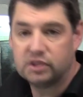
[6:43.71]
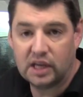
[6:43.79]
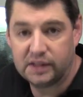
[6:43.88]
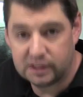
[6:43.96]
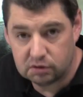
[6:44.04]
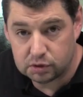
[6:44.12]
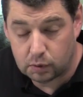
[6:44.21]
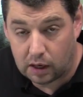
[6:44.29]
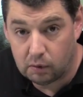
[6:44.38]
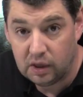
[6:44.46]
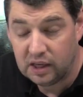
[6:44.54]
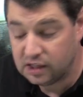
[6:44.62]
down there as
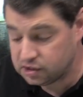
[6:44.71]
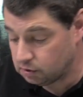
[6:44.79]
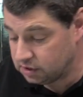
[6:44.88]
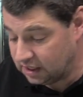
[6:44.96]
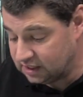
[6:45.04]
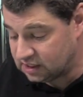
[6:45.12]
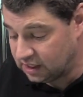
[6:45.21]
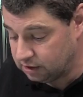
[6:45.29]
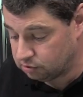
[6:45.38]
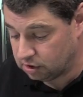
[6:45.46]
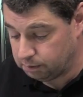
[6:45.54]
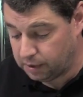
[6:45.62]
well. So it is
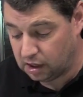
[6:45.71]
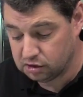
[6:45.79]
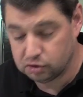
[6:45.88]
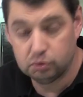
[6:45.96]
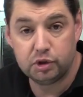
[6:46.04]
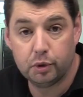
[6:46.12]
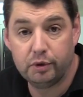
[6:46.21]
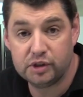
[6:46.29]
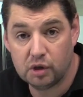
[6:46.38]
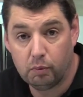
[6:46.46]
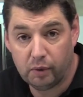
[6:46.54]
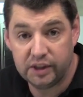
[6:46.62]
literally personal choice
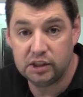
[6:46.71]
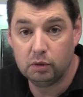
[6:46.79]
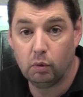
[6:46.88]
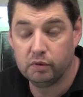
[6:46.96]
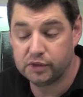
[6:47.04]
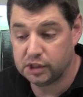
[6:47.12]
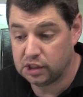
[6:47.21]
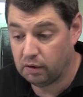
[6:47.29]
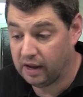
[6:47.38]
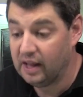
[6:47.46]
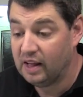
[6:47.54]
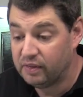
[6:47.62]
on when you want to do
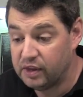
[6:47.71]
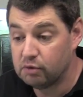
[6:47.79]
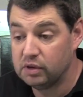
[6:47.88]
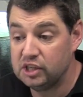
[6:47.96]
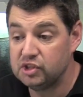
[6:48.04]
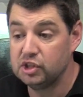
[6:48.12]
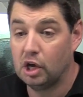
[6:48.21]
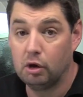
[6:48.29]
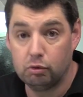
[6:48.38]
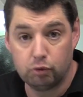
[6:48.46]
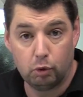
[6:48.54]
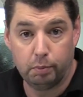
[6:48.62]
it. There is no
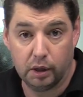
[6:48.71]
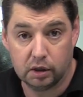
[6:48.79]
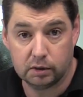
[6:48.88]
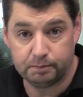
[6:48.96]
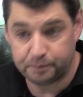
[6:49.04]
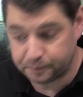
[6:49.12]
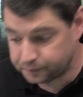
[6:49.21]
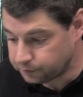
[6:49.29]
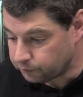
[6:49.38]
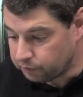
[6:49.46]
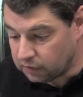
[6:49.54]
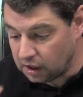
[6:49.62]
rule book
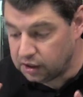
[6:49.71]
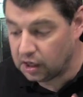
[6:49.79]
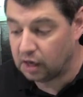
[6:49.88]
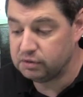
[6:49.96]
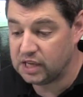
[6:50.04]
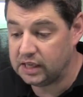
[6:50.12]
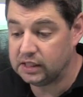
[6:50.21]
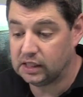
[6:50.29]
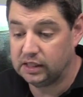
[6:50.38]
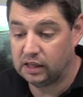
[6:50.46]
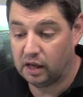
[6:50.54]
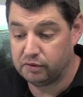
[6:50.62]
you know,
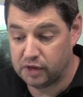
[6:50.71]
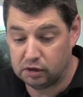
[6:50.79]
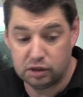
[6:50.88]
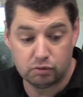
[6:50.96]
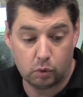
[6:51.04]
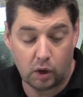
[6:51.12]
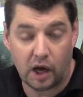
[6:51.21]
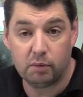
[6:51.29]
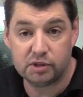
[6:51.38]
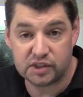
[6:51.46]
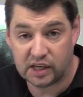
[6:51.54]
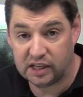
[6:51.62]
technically though, the only rule I
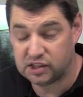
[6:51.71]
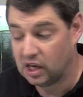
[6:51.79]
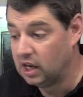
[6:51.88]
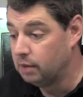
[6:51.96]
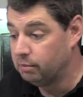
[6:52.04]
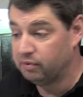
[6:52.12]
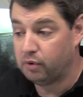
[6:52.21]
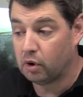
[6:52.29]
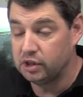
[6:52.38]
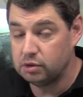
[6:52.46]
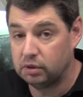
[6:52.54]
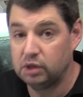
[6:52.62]
would say is before
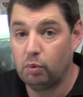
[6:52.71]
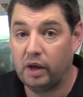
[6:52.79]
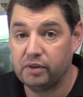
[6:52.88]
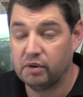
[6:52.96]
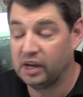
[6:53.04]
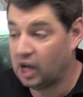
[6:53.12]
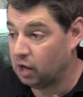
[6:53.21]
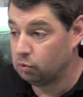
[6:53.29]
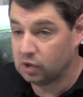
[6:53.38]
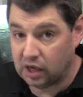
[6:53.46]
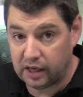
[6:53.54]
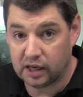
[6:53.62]
I do any weathering, I will
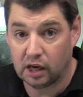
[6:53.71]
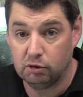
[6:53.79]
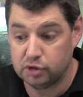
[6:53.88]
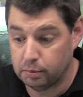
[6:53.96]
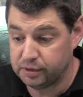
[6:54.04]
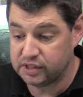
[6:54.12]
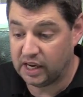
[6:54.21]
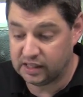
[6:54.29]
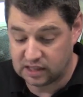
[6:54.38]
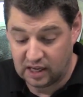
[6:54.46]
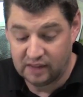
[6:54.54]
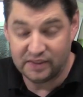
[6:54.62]
clear coat to
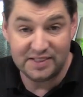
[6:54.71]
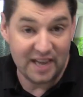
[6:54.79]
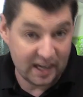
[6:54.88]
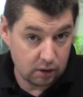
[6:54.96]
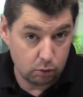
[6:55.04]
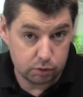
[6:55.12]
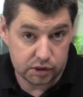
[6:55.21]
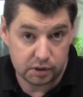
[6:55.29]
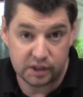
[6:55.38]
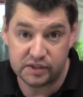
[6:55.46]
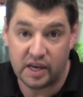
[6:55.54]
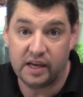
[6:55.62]
protect the decals
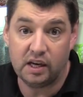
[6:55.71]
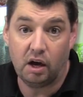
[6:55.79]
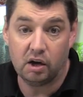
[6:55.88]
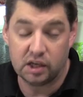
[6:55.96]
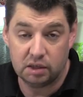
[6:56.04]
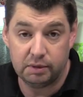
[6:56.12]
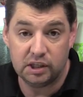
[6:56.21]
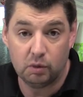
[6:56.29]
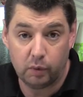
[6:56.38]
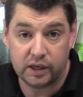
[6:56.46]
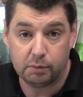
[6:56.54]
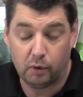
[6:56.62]
because they are going to be your
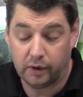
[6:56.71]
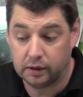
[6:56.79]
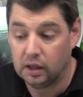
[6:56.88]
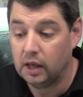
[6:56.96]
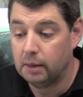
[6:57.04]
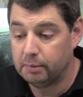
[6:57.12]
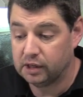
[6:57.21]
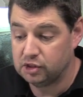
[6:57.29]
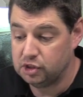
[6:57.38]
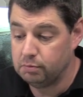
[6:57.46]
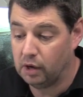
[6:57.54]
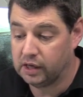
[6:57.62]
weak point
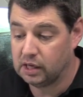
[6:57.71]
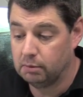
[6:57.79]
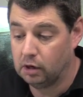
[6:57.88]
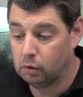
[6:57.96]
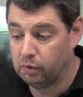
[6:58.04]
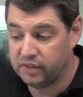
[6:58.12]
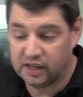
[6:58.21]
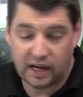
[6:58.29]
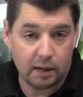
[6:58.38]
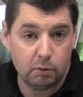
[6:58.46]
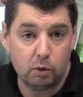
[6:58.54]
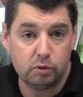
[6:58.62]
because you might come along with
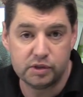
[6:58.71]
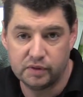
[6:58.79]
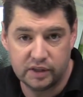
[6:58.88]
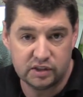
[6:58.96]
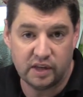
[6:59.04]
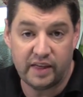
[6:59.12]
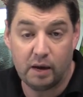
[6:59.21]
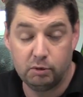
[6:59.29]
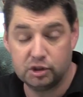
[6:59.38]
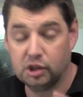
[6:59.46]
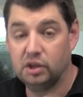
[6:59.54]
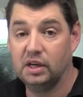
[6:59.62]
enamels and things like that
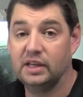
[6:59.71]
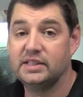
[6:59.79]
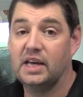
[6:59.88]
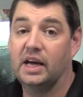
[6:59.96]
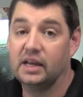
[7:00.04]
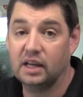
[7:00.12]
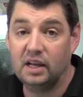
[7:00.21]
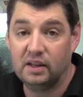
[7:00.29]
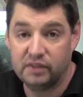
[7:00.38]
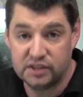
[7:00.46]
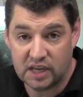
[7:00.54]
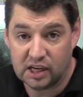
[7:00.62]
which could attack
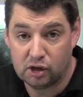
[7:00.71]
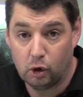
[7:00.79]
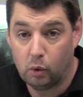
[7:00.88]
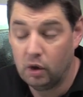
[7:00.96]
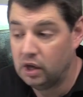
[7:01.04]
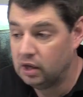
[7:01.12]
the decal,